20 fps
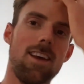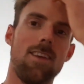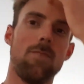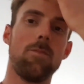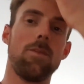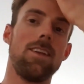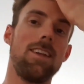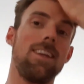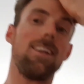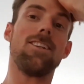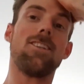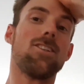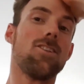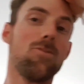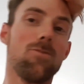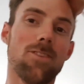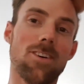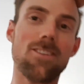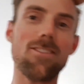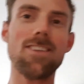But don't you
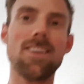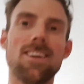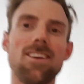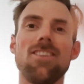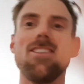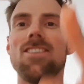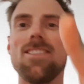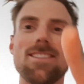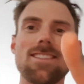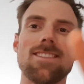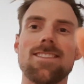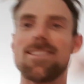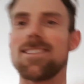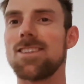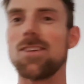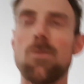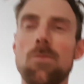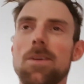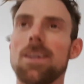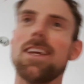worry, guys. I'll
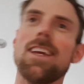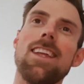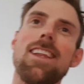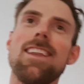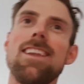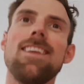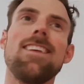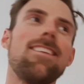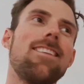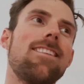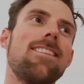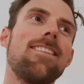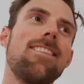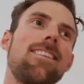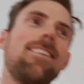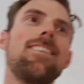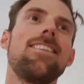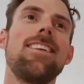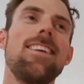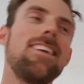still be getting you
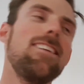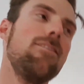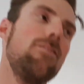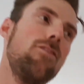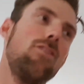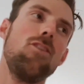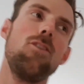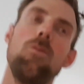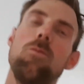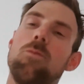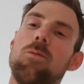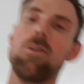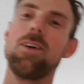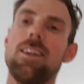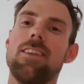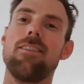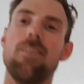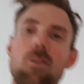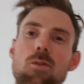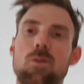informed
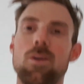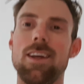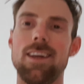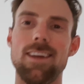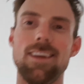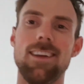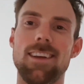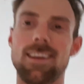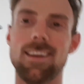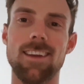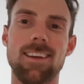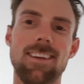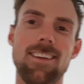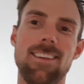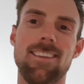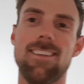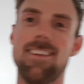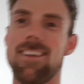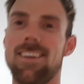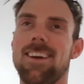once a week.
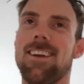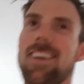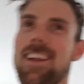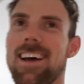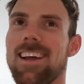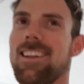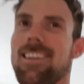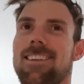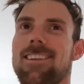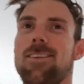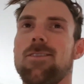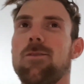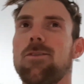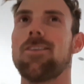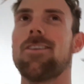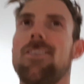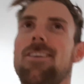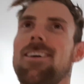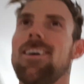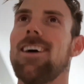So don't
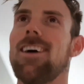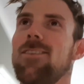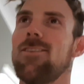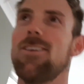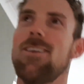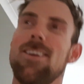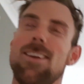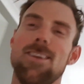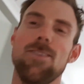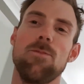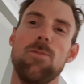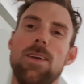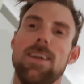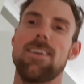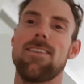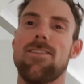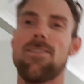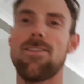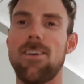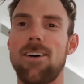unsubscribe, all you
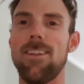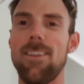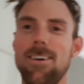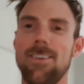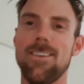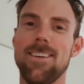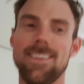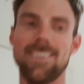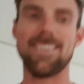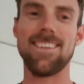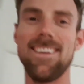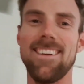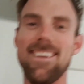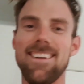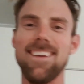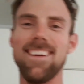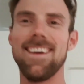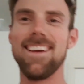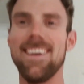big followers, you.